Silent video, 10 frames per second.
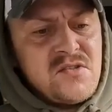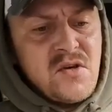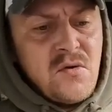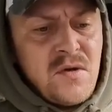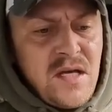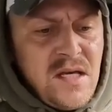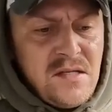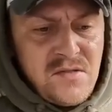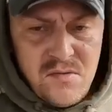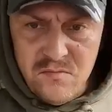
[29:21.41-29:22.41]
So
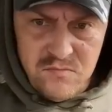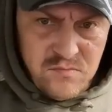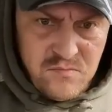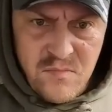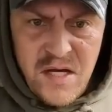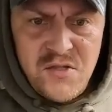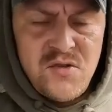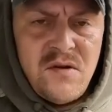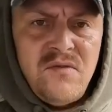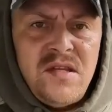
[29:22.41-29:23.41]
he's make
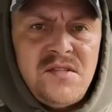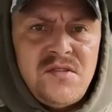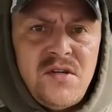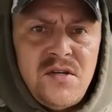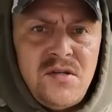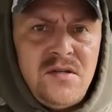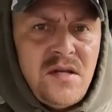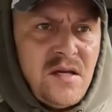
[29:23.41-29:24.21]
sure everything's good.